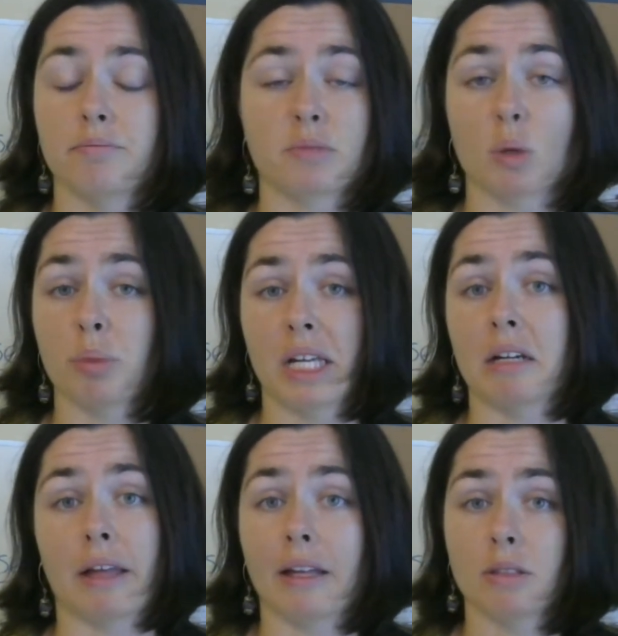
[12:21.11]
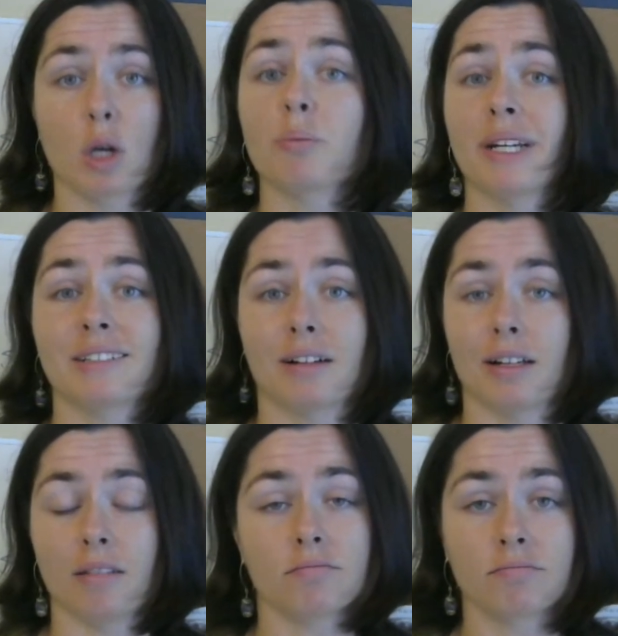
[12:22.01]
Don't plan on that. Don't bank on
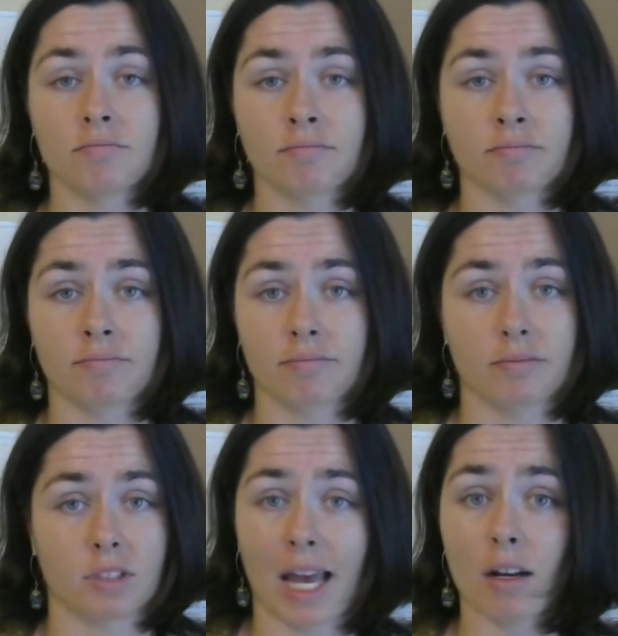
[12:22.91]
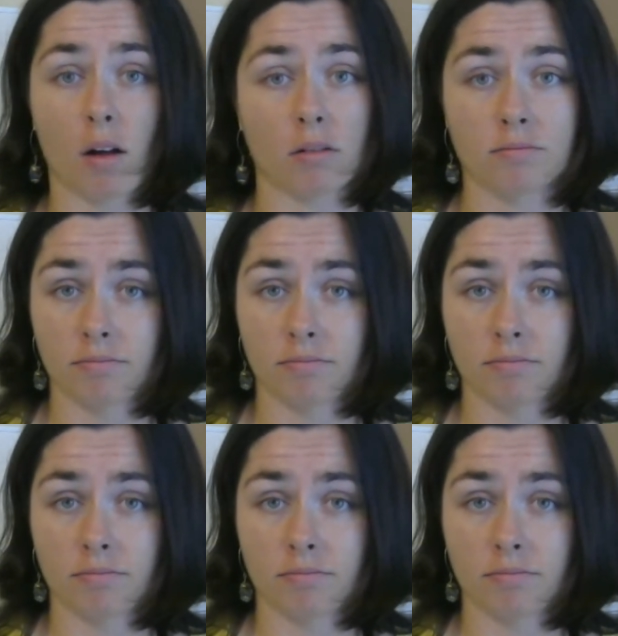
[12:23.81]
it at all.